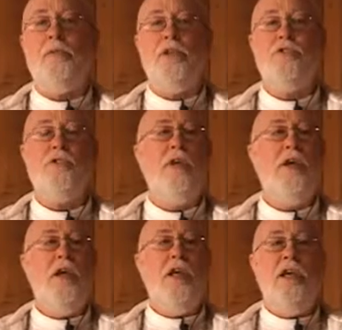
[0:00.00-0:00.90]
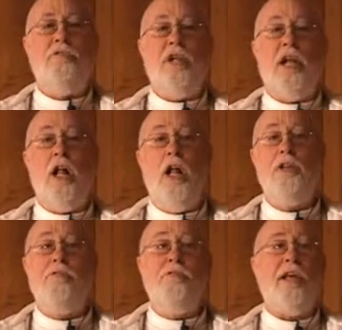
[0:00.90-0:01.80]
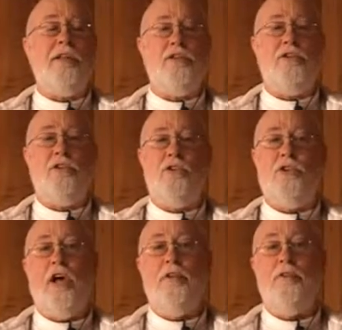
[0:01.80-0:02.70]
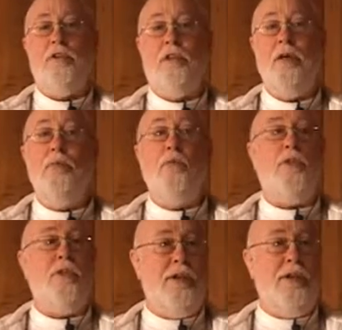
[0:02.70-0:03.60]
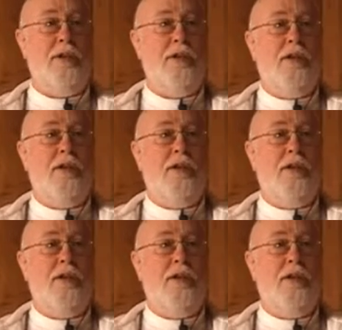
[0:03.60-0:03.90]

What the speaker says: And especially if we cultivate this desire deliberately,